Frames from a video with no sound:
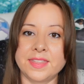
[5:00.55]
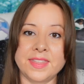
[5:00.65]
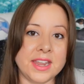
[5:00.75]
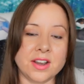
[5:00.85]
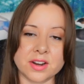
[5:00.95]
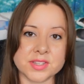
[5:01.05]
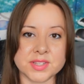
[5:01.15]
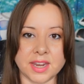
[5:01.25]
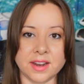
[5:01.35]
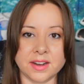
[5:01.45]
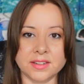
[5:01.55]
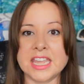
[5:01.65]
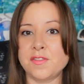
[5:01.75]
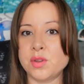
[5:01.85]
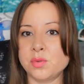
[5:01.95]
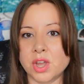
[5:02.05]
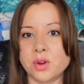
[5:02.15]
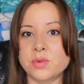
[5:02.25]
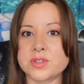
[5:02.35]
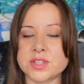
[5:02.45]
they are scared. If you
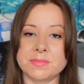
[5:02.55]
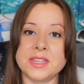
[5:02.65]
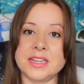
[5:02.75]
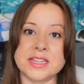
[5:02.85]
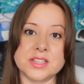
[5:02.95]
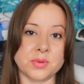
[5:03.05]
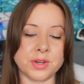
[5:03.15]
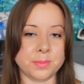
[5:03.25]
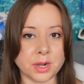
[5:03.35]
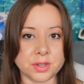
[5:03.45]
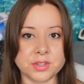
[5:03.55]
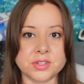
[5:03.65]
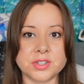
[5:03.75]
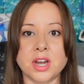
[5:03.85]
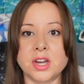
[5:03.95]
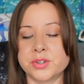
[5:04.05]
know something is going to bother your dog,